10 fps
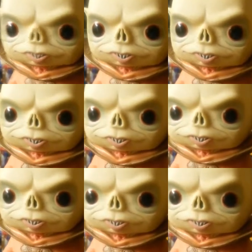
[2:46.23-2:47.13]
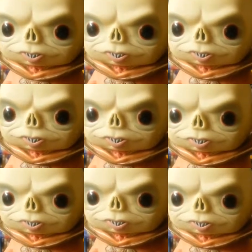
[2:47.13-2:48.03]
Alright, thanks a lot, guys.
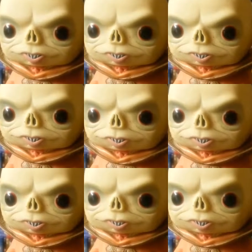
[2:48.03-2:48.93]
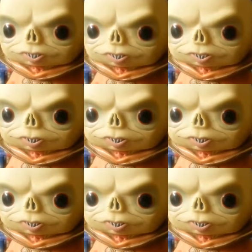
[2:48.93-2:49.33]
I'll see you on the next video.